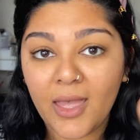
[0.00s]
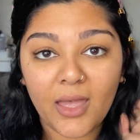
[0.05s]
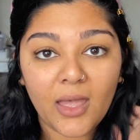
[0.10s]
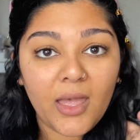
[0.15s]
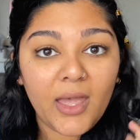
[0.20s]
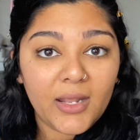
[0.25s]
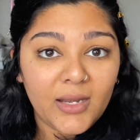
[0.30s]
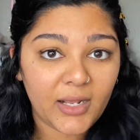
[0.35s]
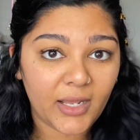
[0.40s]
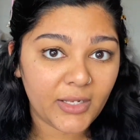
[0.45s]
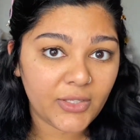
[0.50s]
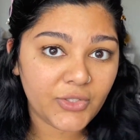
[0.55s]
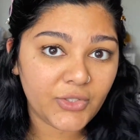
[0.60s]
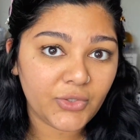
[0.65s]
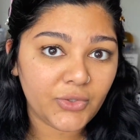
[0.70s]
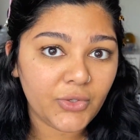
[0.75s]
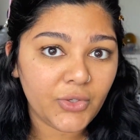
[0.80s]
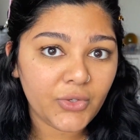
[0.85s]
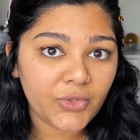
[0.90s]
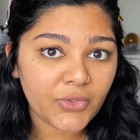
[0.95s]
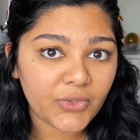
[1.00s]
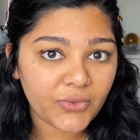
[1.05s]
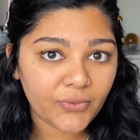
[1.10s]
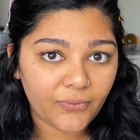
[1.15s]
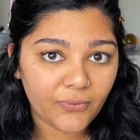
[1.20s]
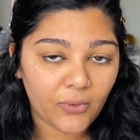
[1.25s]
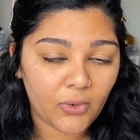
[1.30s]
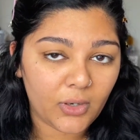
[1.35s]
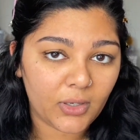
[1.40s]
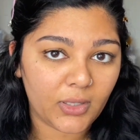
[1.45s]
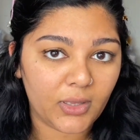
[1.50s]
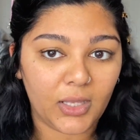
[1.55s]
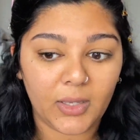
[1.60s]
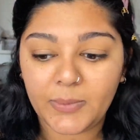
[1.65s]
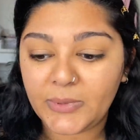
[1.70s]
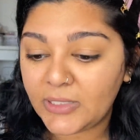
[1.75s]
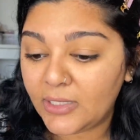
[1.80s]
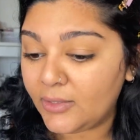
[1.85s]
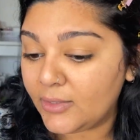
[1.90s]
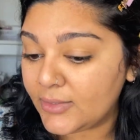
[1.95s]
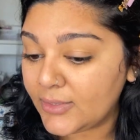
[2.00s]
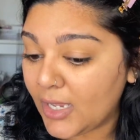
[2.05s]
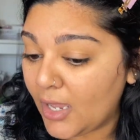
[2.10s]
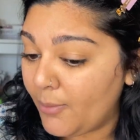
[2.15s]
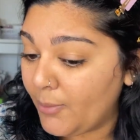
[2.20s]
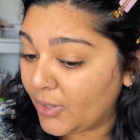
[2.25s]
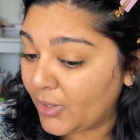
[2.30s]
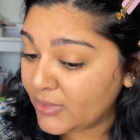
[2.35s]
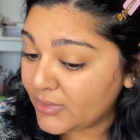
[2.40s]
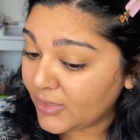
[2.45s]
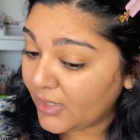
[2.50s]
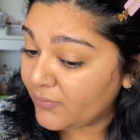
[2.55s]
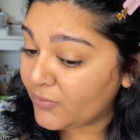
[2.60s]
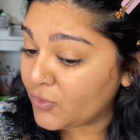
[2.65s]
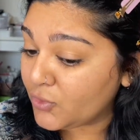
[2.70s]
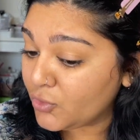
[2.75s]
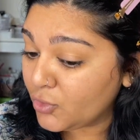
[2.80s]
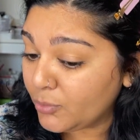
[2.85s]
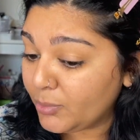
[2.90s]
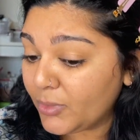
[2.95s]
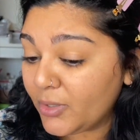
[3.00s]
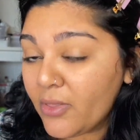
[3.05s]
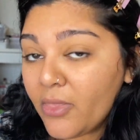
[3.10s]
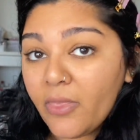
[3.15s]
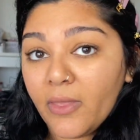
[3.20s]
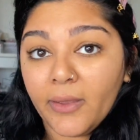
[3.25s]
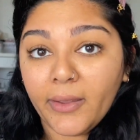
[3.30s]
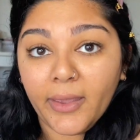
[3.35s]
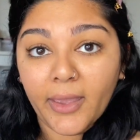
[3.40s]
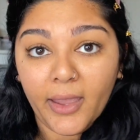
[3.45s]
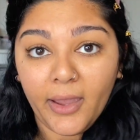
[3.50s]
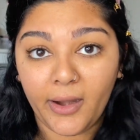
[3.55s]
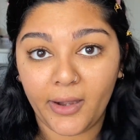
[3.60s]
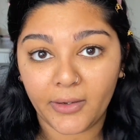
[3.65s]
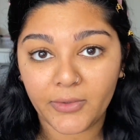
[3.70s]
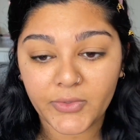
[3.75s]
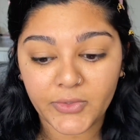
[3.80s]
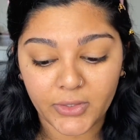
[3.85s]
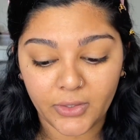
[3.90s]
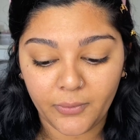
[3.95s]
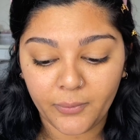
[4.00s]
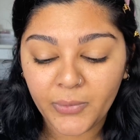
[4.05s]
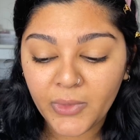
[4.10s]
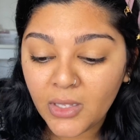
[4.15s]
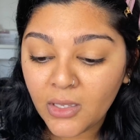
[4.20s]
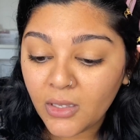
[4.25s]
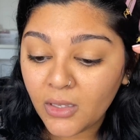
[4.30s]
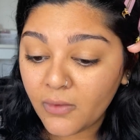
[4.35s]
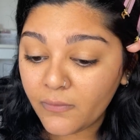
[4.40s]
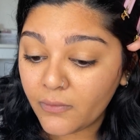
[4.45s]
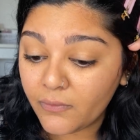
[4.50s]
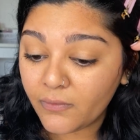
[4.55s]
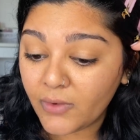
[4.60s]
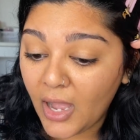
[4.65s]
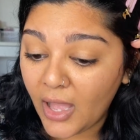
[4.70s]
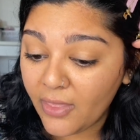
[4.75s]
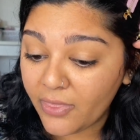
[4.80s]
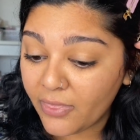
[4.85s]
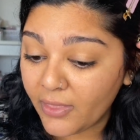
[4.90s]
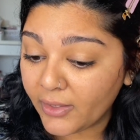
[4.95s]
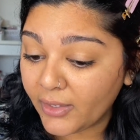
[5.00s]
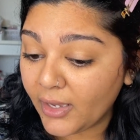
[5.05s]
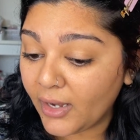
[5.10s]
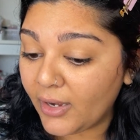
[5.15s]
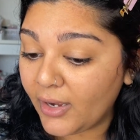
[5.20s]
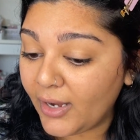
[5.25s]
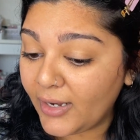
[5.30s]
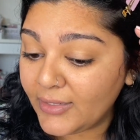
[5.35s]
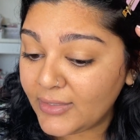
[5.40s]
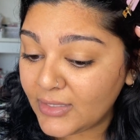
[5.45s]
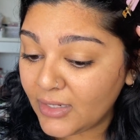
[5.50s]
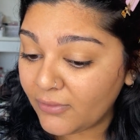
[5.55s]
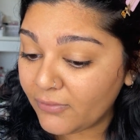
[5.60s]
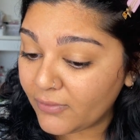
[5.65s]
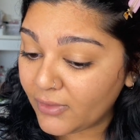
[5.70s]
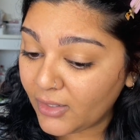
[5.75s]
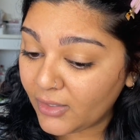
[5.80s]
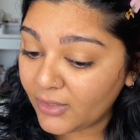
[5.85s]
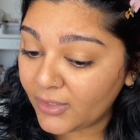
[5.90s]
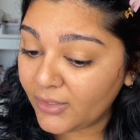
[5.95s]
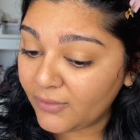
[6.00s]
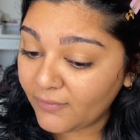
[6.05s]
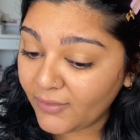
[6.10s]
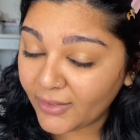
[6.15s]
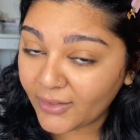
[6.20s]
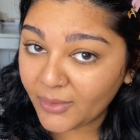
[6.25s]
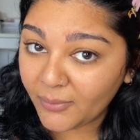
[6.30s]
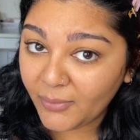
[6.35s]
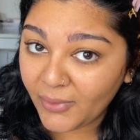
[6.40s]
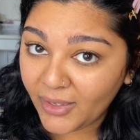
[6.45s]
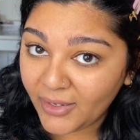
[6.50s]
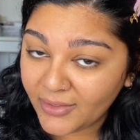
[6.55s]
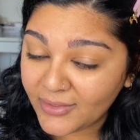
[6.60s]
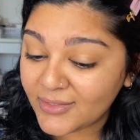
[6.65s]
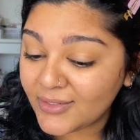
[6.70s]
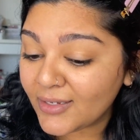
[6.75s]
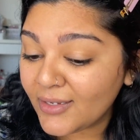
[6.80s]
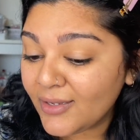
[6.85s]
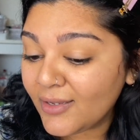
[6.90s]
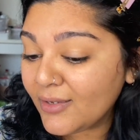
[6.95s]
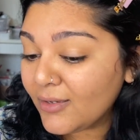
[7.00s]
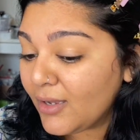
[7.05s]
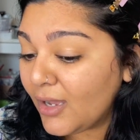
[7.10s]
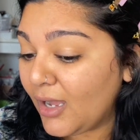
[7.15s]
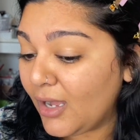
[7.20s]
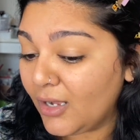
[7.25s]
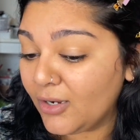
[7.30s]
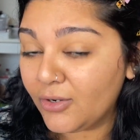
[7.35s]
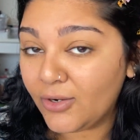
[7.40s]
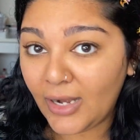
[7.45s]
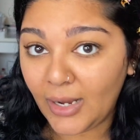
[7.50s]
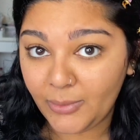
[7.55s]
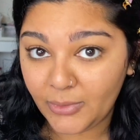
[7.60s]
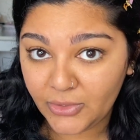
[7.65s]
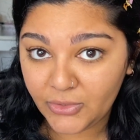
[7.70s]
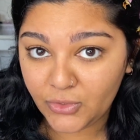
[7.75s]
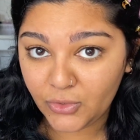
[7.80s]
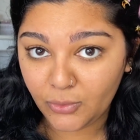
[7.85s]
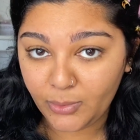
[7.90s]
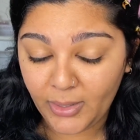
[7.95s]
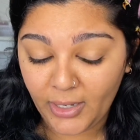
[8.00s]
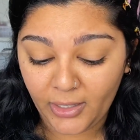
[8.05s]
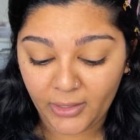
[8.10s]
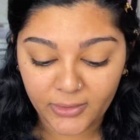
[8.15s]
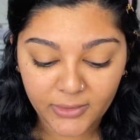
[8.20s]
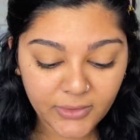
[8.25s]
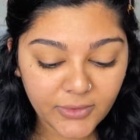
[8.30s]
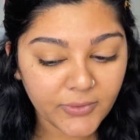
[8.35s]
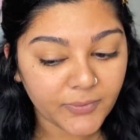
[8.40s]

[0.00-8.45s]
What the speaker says: And I do use 4 clips at a time because I have super thick hair. So if you've got thick hair, I definitely recommend grabbing 2 pairs.